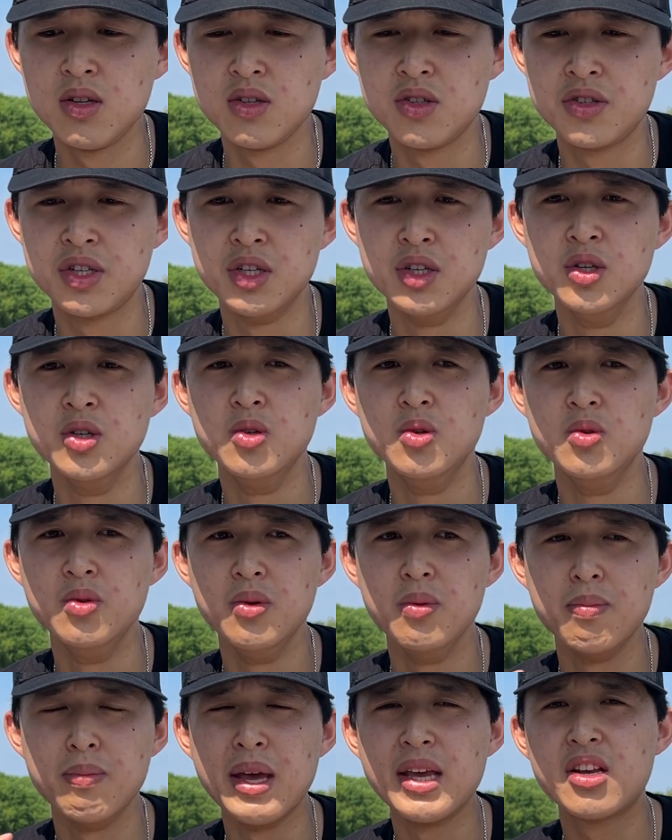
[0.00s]
to
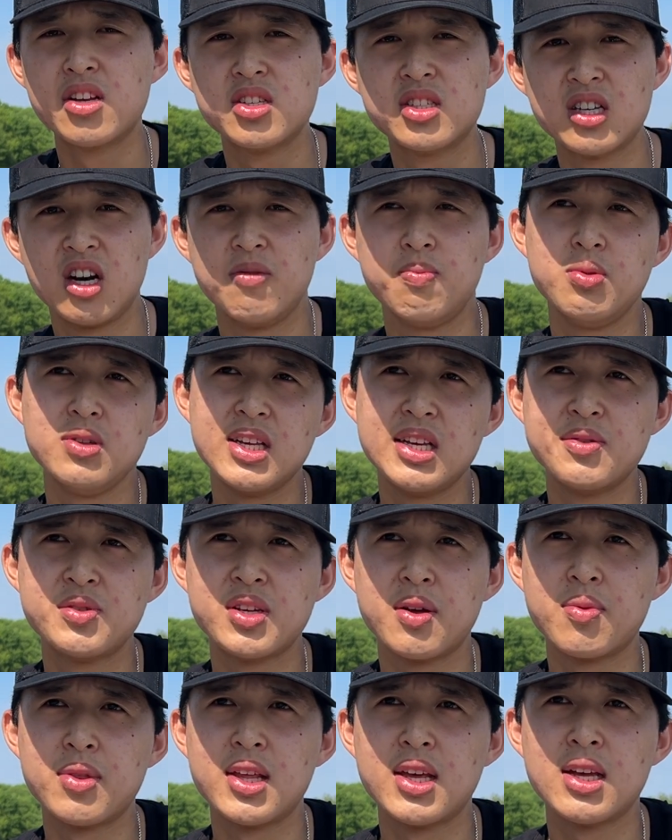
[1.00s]
make yourself believe
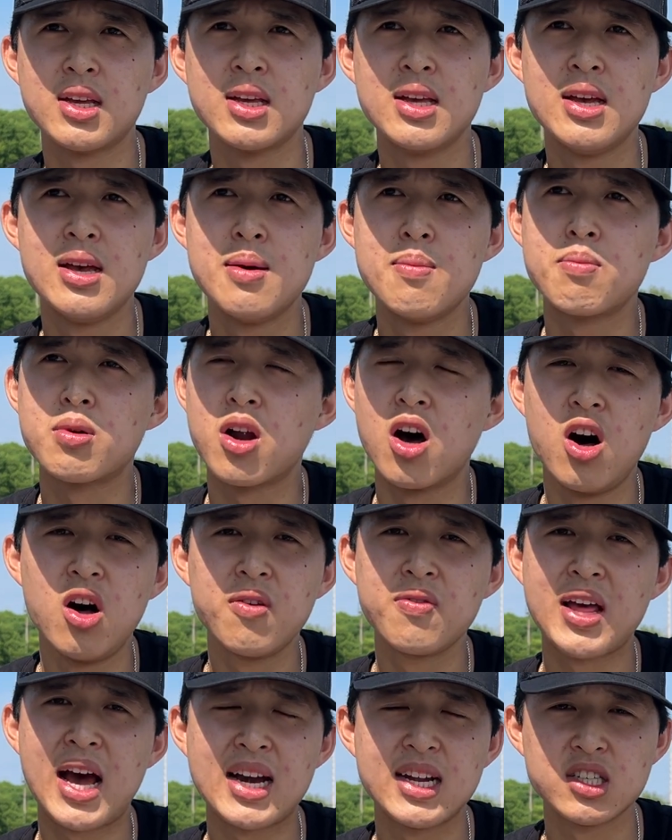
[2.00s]
something, but all of
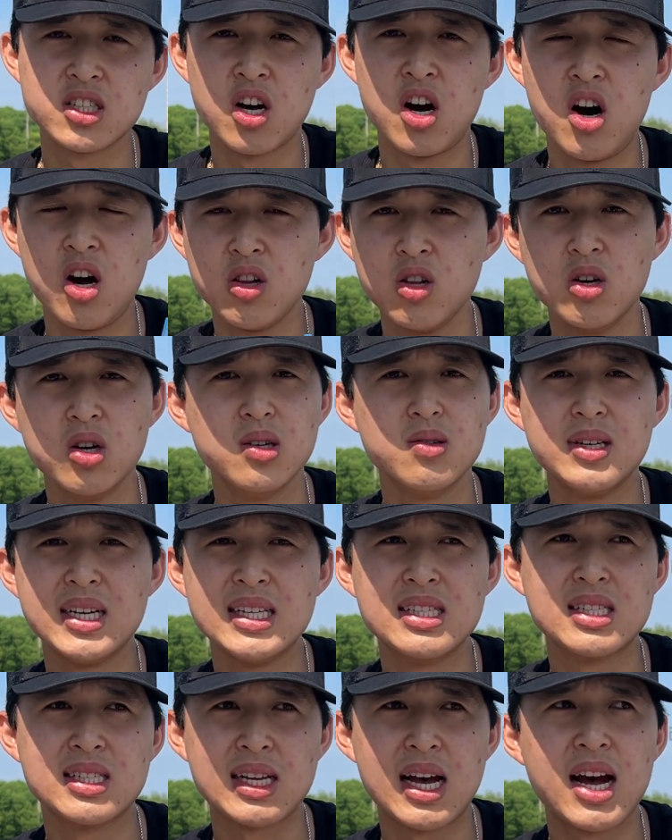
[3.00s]
that is hollow
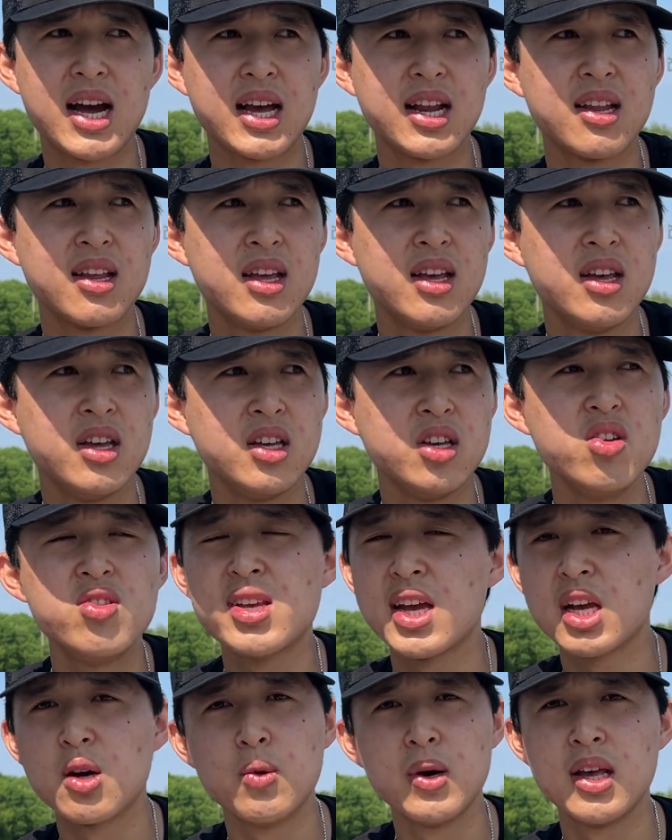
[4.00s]
inside. You
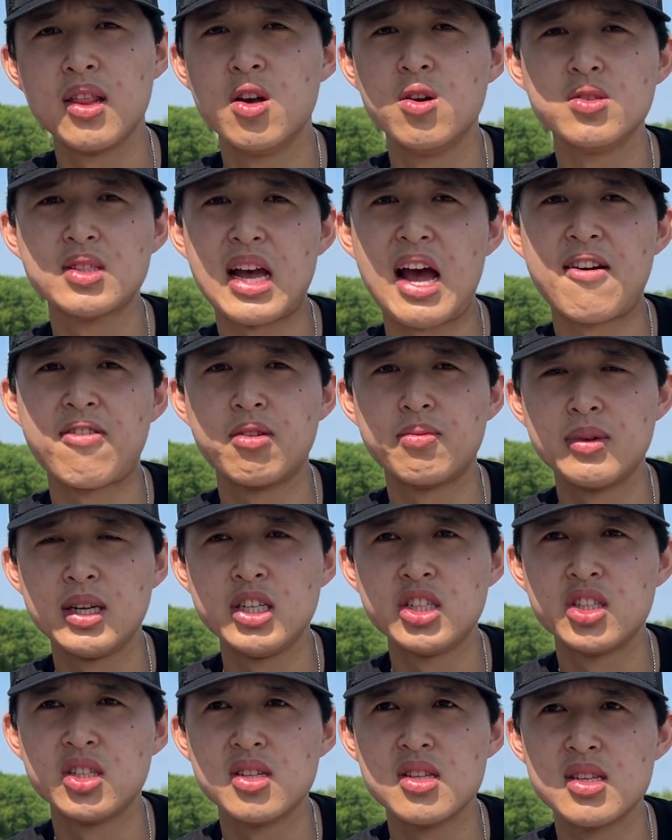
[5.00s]
take away those
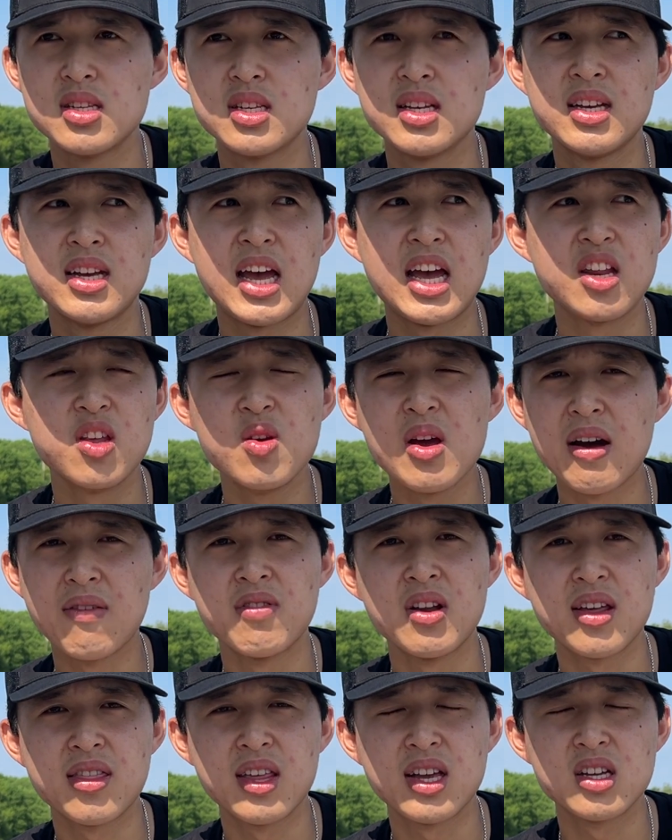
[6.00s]
affirmations and you have
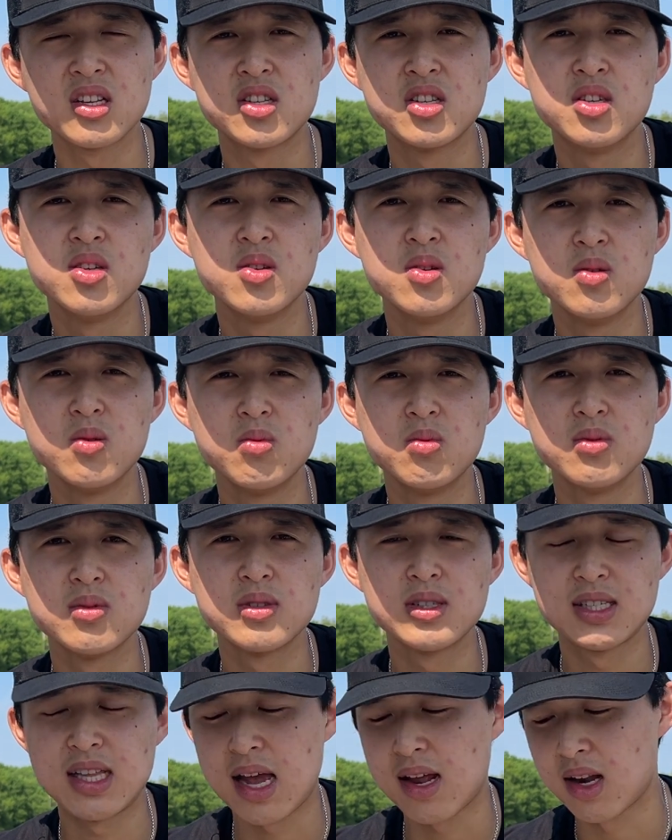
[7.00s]
nothing to
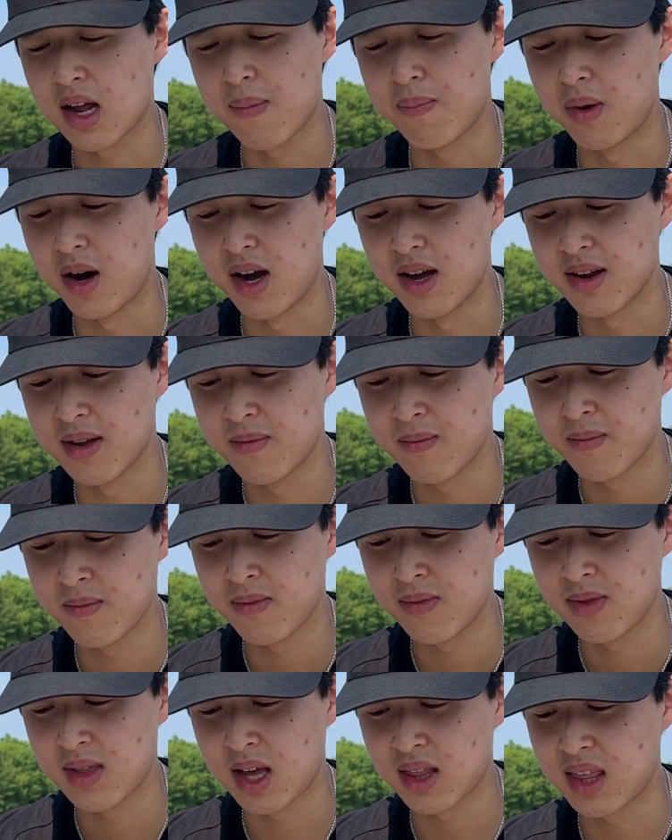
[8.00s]
stand up
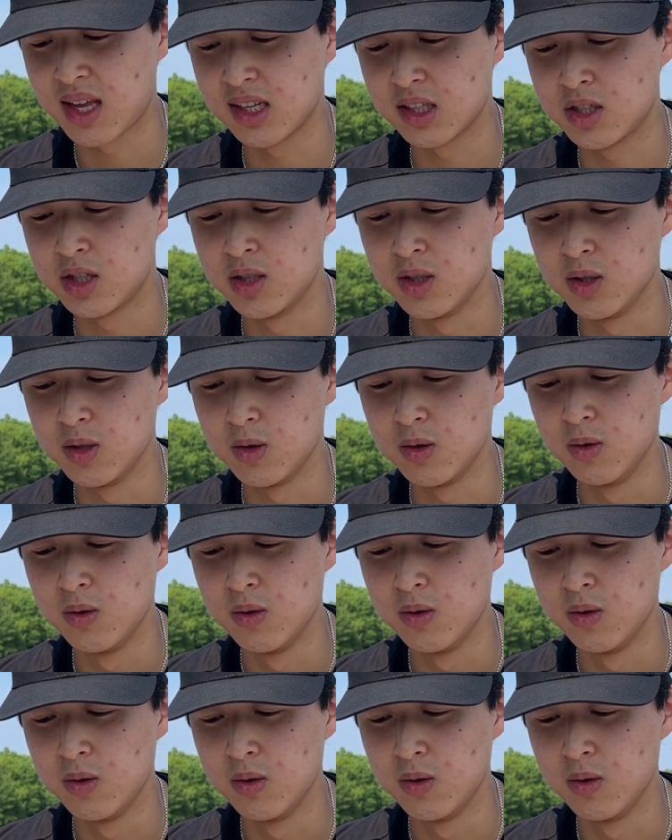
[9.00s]
on, nothing to